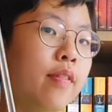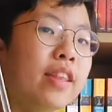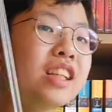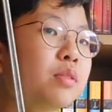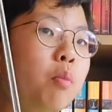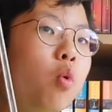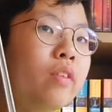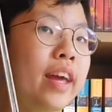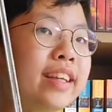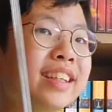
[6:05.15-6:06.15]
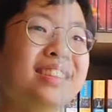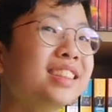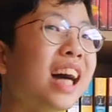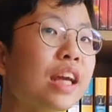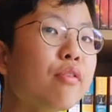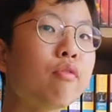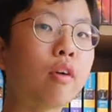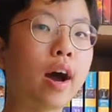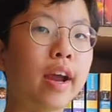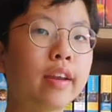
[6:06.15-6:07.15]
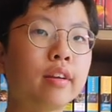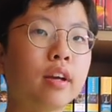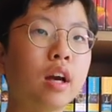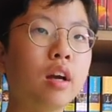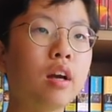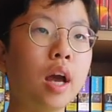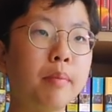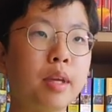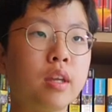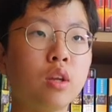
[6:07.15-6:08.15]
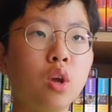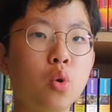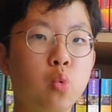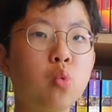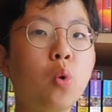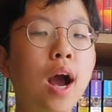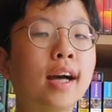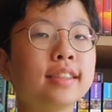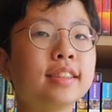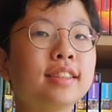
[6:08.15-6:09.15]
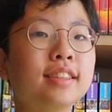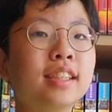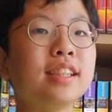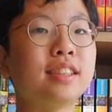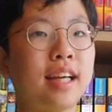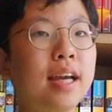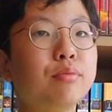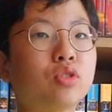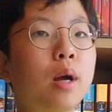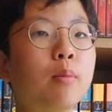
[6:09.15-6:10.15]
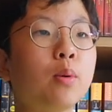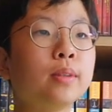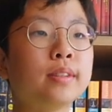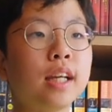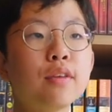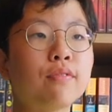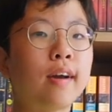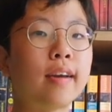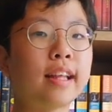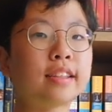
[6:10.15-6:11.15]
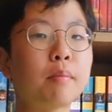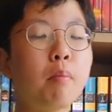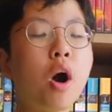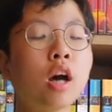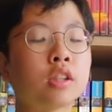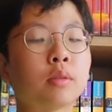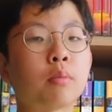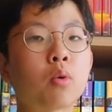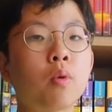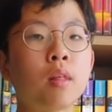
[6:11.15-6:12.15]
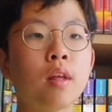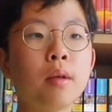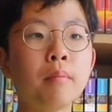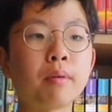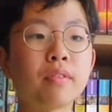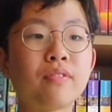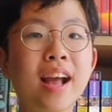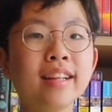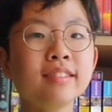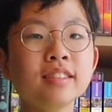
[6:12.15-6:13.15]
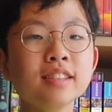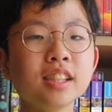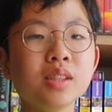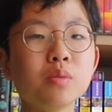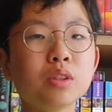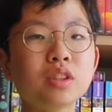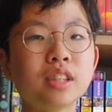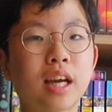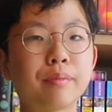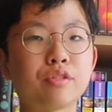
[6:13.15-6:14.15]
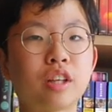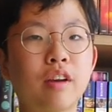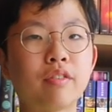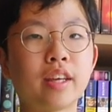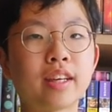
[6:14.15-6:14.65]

That's more like sci-fi. I mean, who hasn't seen time travel in sci-fi? That's impossible. But fantasy was time traveling.